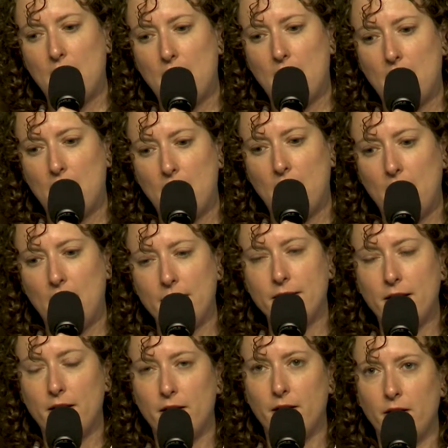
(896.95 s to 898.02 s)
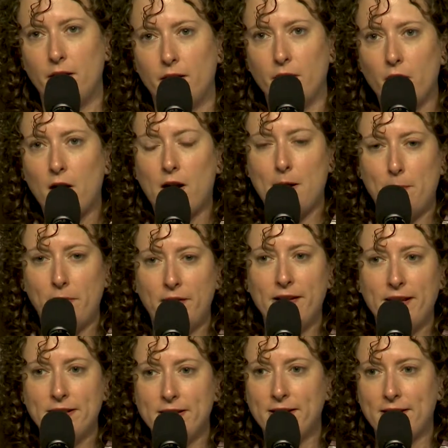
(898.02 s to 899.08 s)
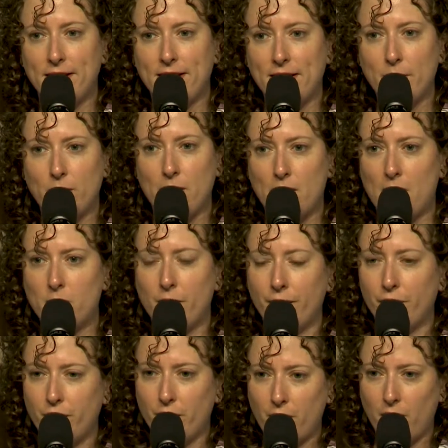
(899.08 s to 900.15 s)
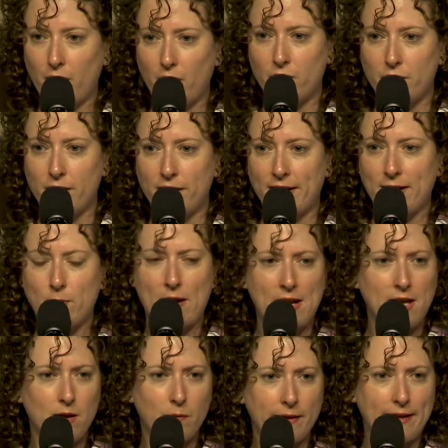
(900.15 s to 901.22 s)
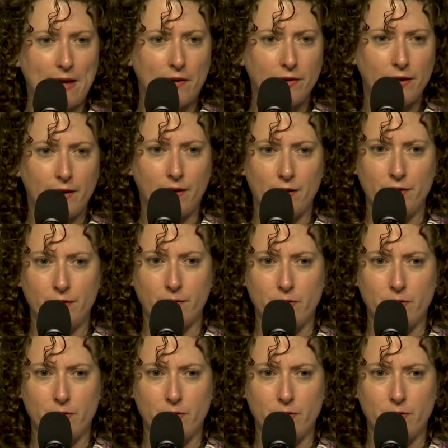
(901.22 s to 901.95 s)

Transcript: And then there are a couple instances where I won't sugarcoat this. Swanky was out there on the